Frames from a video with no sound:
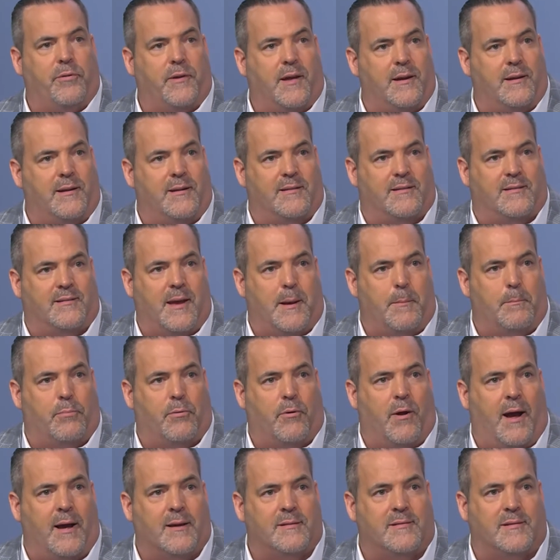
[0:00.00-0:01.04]
getting the same
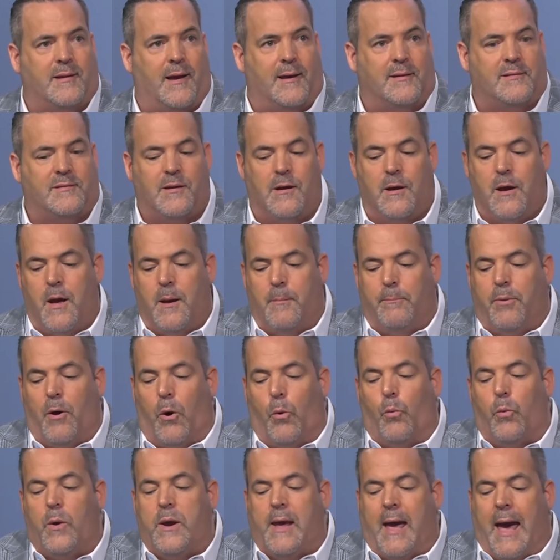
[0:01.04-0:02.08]
process, but
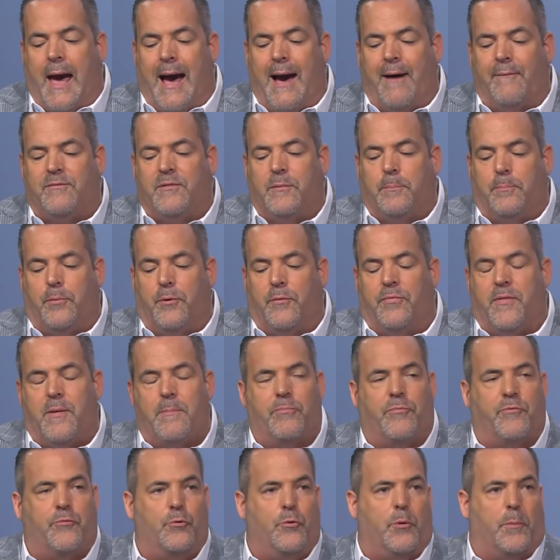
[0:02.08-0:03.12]
we have to put them
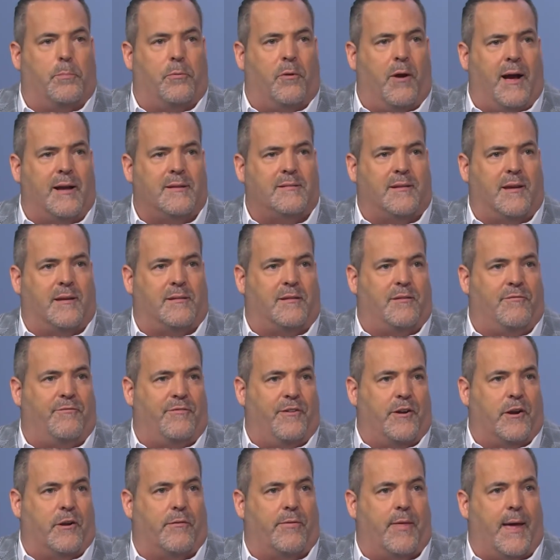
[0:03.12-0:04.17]
through a process and
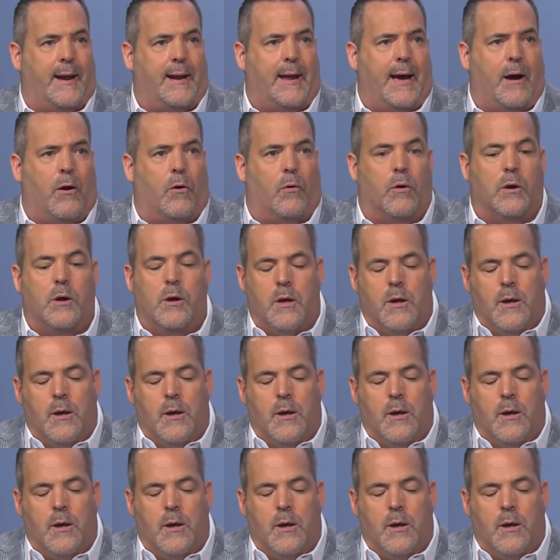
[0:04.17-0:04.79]
figure that out.